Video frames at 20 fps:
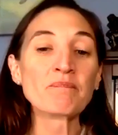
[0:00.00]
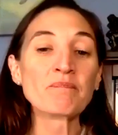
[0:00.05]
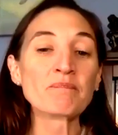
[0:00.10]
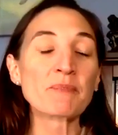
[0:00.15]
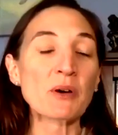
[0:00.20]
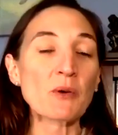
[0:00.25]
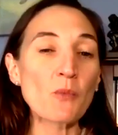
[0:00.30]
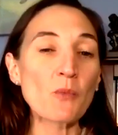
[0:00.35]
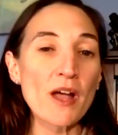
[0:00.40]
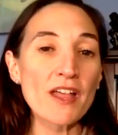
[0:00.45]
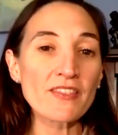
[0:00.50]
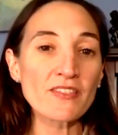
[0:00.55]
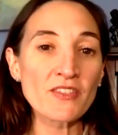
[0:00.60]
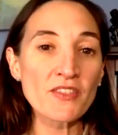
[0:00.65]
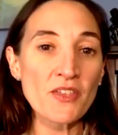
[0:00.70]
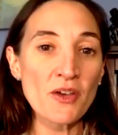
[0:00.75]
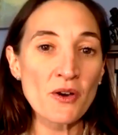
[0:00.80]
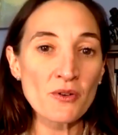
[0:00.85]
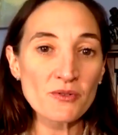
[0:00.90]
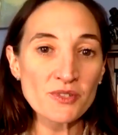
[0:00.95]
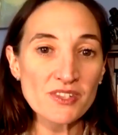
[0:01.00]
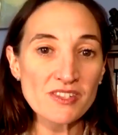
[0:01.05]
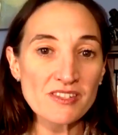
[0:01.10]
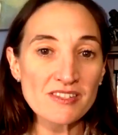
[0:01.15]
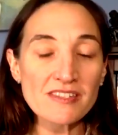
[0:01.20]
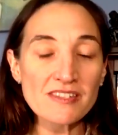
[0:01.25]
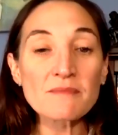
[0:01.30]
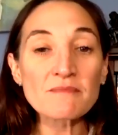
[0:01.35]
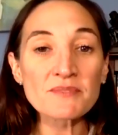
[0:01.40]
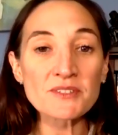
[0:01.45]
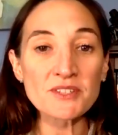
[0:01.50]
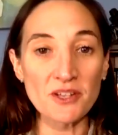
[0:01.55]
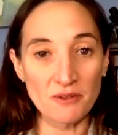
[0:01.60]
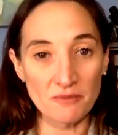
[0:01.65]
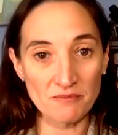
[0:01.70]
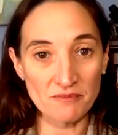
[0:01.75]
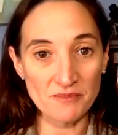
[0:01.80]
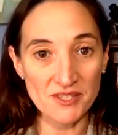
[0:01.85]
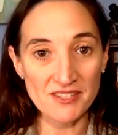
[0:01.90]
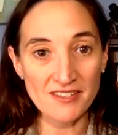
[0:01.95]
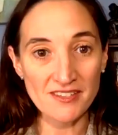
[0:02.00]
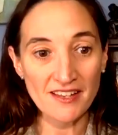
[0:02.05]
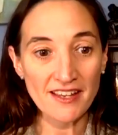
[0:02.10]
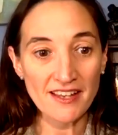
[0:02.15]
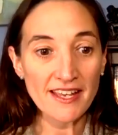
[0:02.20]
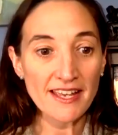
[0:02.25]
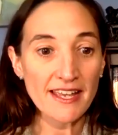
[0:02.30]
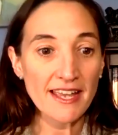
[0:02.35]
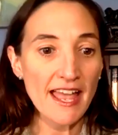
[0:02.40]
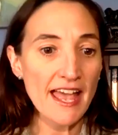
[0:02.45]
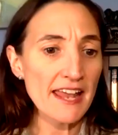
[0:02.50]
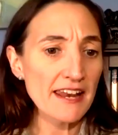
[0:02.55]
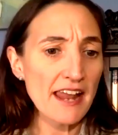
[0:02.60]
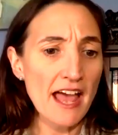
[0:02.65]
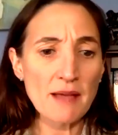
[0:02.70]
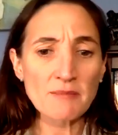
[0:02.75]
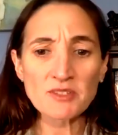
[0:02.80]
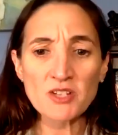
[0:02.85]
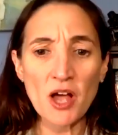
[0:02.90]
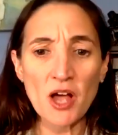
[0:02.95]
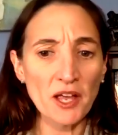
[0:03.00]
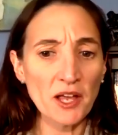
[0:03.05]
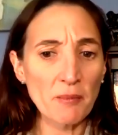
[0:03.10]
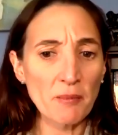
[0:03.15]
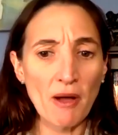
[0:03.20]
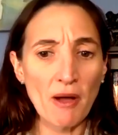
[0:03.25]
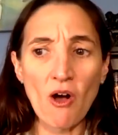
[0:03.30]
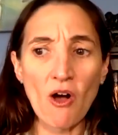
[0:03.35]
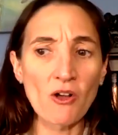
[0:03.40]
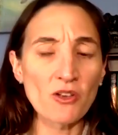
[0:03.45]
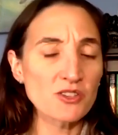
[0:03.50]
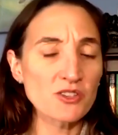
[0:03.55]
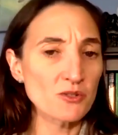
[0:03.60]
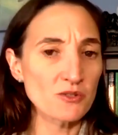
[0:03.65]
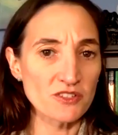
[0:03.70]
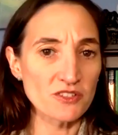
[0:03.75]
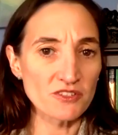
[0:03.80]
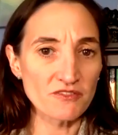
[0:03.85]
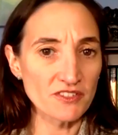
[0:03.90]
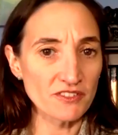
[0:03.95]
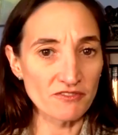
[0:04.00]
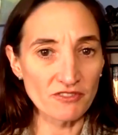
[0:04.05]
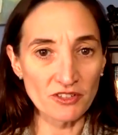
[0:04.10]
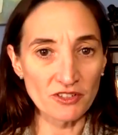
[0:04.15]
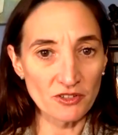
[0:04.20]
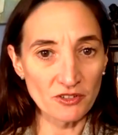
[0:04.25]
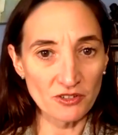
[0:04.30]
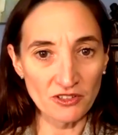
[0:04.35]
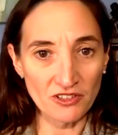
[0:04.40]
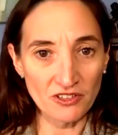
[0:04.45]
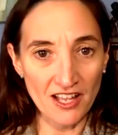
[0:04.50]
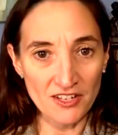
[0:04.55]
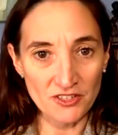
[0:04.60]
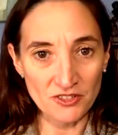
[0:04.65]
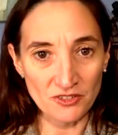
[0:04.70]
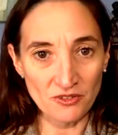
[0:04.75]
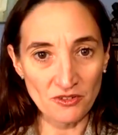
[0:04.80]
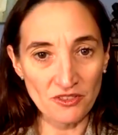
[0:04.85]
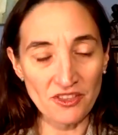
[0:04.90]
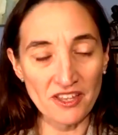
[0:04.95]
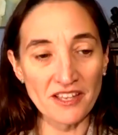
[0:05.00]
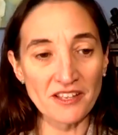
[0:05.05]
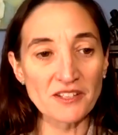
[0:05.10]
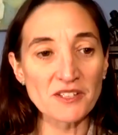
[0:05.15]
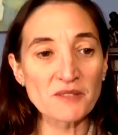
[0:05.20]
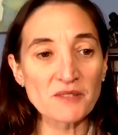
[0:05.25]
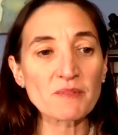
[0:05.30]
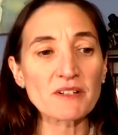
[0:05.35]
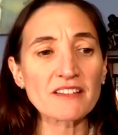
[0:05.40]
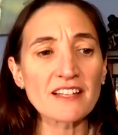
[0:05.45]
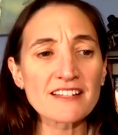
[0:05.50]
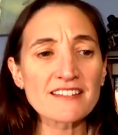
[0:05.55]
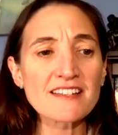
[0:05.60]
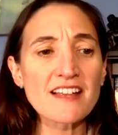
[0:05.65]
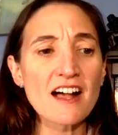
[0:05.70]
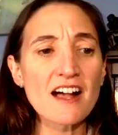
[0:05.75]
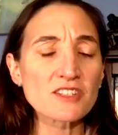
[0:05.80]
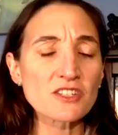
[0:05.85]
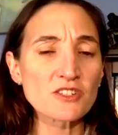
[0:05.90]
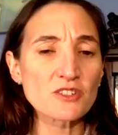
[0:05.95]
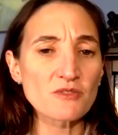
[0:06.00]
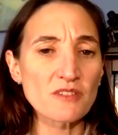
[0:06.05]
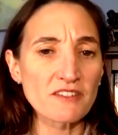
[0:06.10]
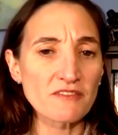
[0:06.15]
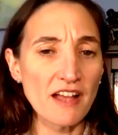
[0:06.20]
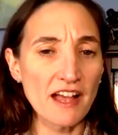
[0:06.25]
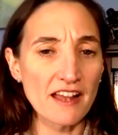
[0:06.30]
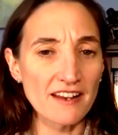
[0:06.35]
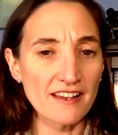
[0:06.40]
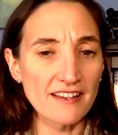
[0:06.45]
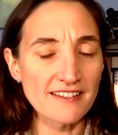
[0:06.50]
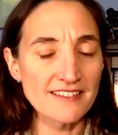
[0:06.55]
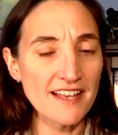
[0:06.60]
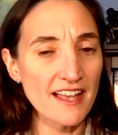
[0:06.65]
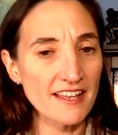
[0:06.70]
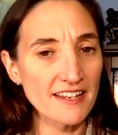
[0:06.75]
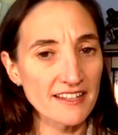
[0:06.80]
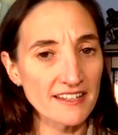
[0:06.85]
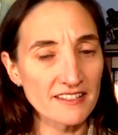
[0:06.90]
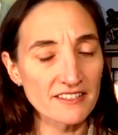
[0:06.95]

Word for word: But when those symptoms, and I'm talking about all sorts of different neurological things, but let's concentrate on anxiety